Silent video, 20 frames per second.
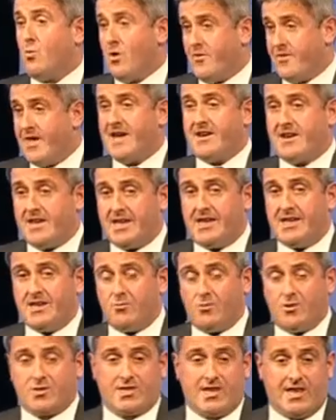What that
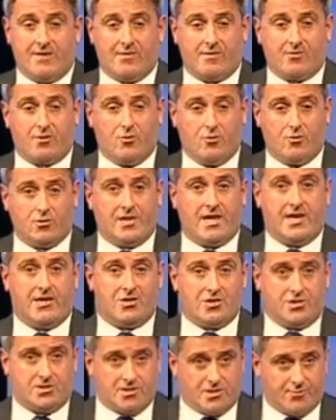needed was a level of
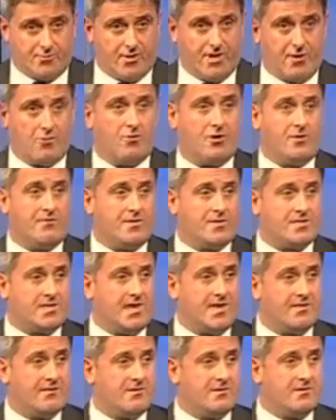coordination to bring all of it
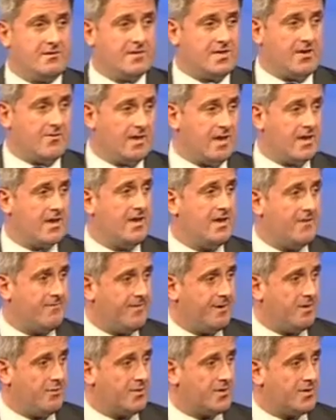together, to give a clear
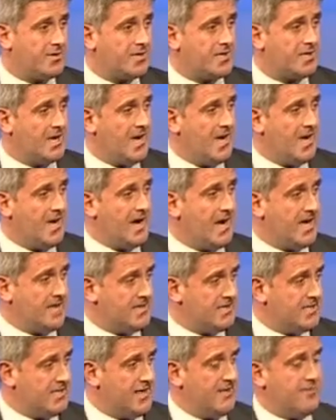focus
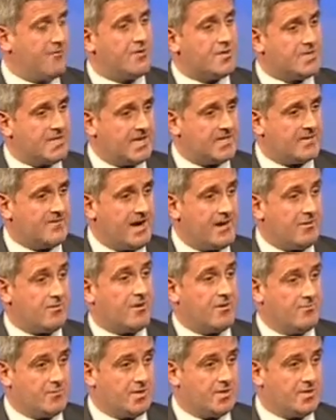and to deliver a set of
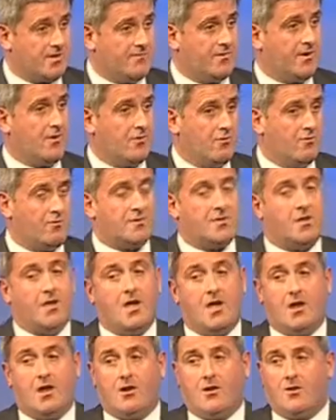outcomes that's involved
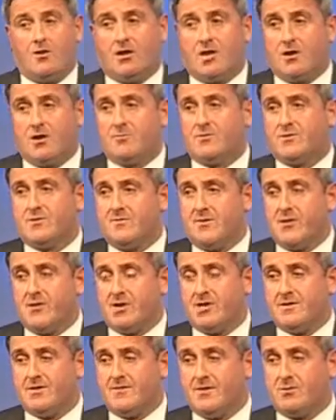locking up some
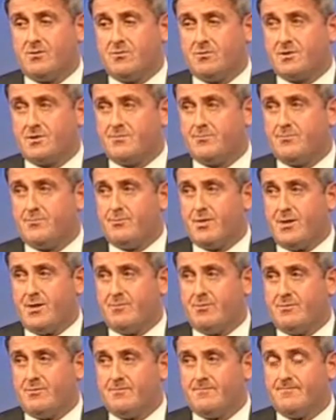very difficult
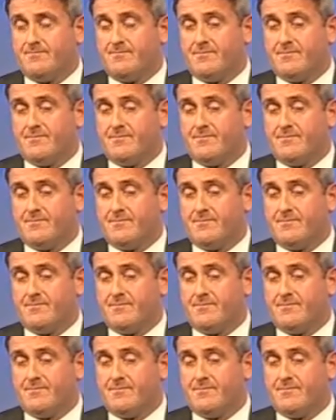people.